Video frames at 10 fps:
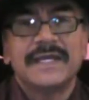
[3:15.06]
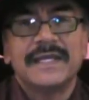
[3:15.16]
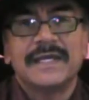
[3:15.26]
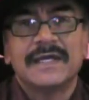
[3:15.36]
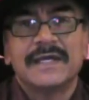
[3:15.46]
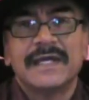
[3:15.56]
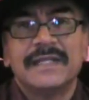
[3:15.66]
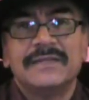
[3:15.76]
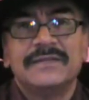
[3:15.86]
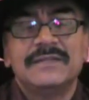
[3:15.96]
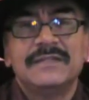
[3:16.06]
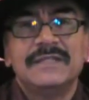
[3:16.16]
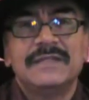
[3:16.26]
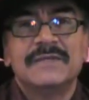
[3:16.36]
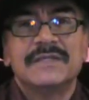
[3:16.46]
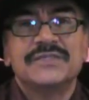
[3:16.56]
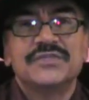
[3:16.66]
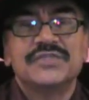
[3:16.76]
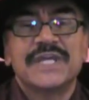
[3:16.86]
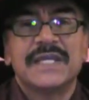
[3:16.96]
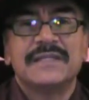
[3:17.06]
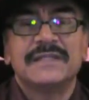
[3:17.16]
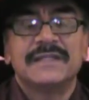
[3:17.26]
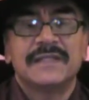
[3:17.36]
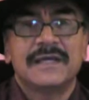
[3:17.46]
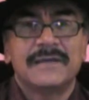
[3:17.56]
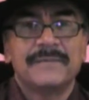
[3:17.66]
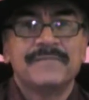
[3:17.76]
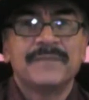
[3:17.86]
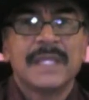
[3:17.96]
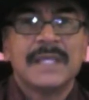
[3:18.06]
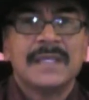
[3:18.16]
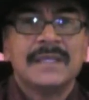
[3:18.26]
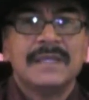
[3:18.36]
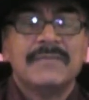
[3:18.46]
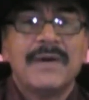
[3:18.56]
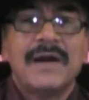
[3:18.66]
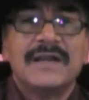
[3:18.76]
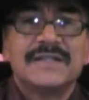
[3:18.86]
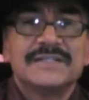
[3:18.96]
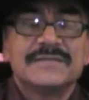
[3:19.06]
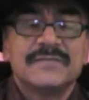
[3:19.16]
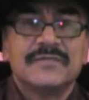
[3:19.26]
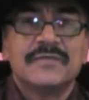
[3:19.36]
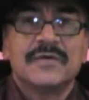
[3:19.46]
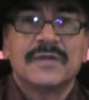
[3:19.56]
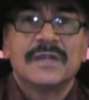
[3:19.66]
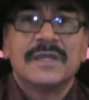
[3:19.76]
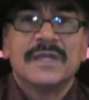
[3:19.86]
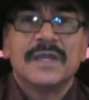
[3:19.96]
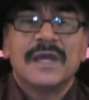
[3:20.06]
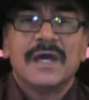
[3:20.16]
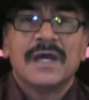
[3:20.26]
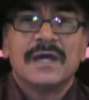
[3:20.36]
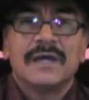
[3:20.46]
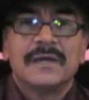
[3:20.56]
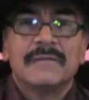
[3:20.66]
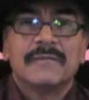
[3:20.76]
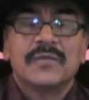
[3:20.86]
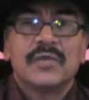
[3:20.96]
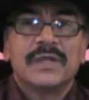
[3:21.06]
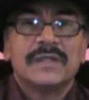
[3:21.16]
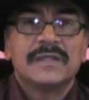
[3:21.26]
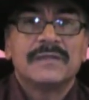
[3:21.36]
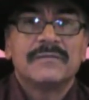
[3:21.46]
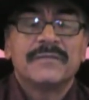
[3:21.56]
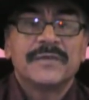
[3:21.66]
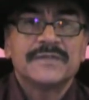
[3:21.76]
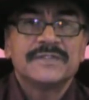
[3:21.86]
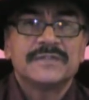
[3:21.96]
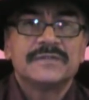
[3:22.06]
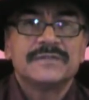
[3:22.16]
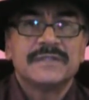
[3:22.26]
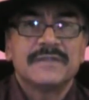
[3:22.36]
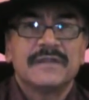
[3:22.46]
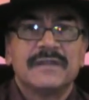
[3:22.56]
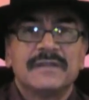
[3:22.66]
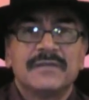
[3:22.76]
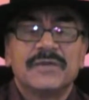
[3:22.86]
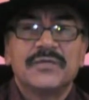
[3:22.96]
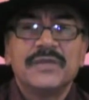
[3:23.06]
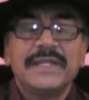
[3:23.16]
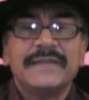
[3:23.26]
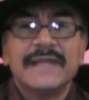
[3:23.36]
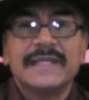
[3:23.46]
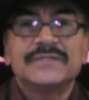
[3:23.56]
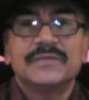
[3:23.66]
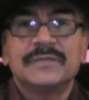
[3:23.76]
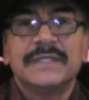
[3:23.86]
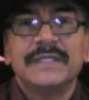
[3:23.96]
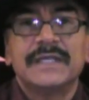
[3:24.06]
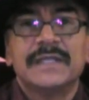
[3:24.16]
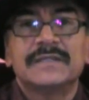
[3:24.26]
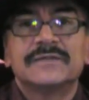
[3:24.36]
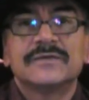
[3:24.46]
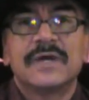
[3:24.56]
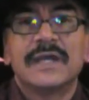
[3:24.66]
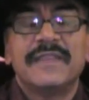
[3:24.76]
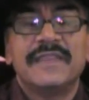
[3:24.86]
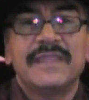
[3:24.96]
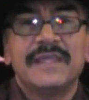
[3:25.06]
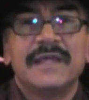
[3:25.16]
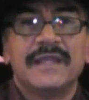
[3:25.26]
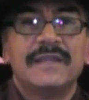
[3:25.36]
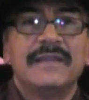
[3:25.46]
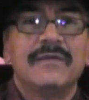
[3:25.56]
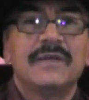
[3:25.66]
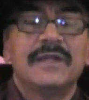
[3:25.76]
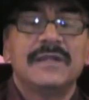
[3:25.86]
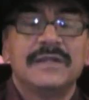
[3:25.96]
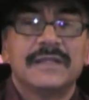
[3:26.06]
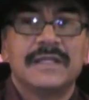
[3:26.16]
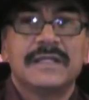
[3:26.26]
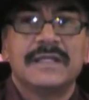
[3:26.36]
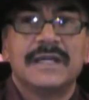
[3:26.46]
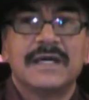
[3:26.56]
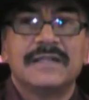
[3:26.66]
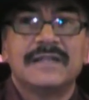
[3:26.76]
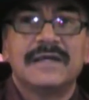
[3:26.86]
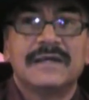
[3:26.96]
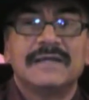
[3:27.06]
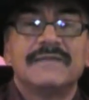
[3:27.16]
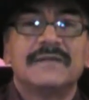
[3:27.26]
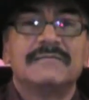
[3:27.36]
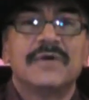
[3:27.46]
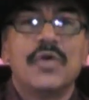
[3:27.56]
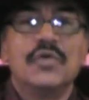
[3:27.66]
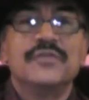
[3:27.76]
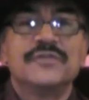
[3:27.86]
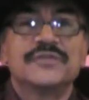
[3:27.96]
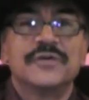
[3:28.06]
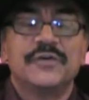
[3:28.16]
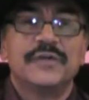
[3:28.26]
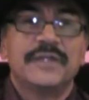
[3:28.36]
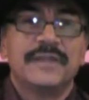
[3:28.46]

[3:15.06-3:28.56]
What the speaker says: I did my shoe shine in bars before, where the prostitutes in there, they were really nice with me, and so I think they were looking at their own son